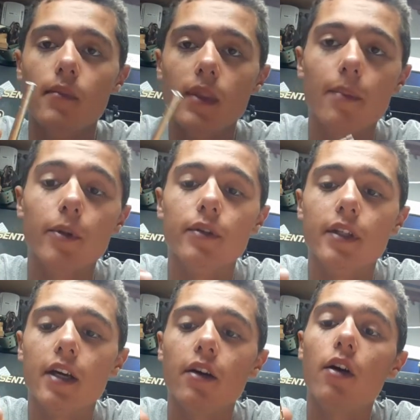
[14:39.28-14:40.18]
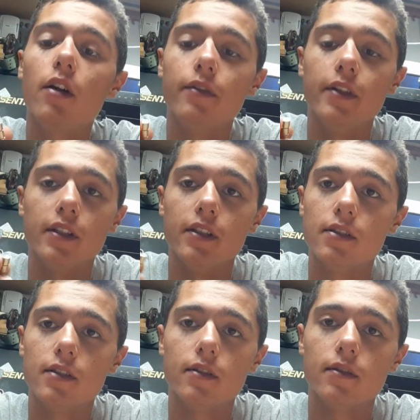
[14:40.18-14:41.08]
I'm going to cut all of
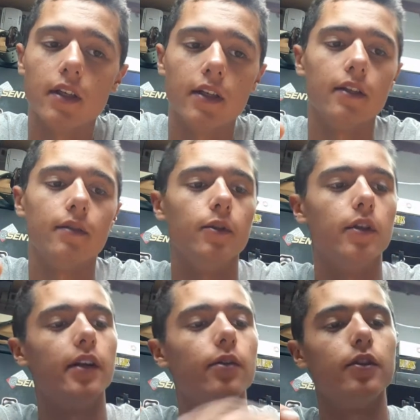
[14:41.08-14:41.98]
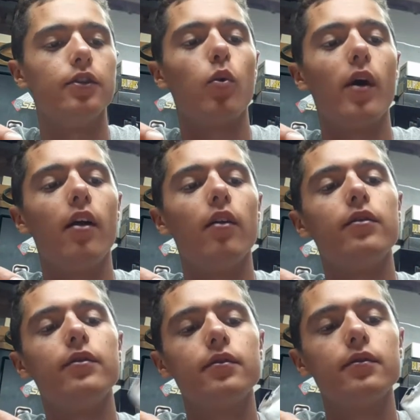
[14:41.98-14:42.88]
these. I ordered
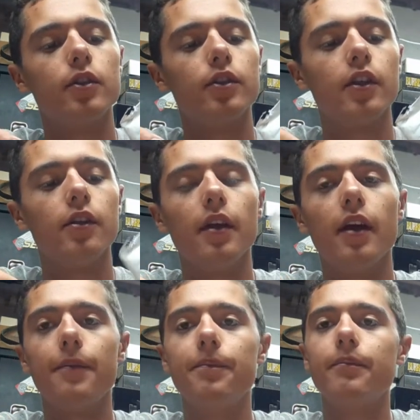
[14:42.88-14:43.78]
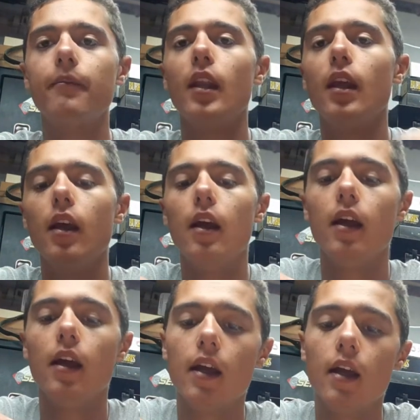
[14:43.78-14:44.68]
12 or so, yeah.
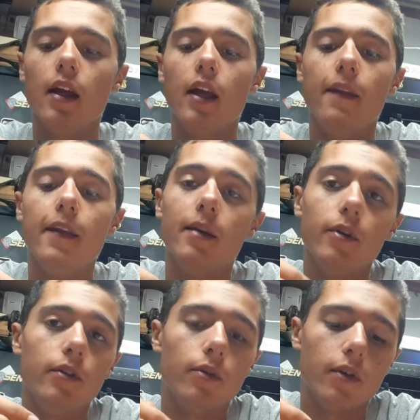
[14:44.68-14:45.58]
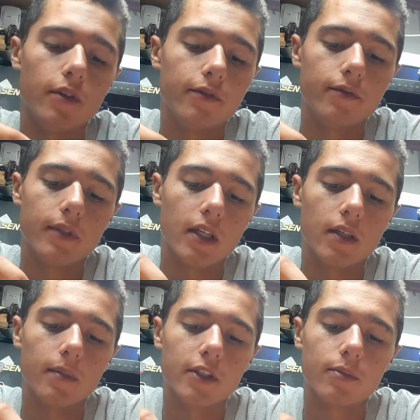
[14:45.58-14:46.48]
And then I'm going to order a
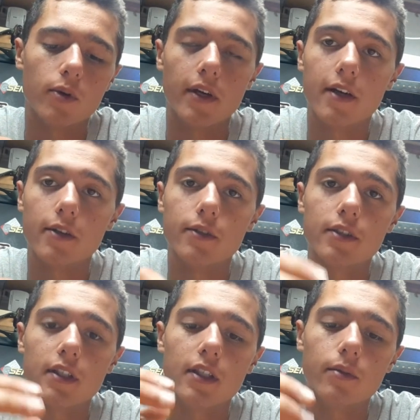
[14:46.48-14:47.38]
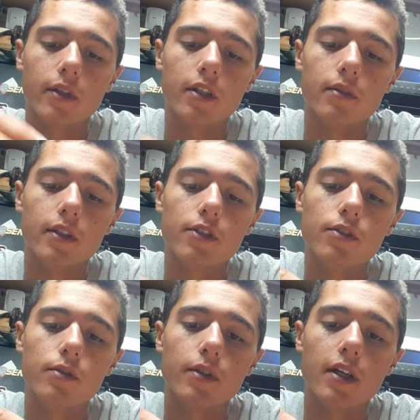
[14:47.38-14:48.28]
bunch more arrows, and we're going
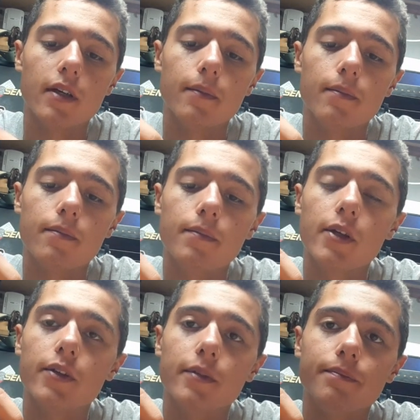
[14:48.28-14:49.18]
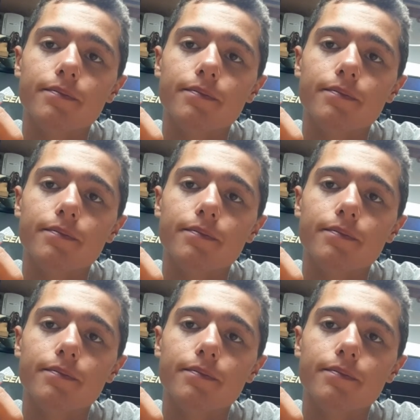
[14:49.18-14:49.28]
to build them.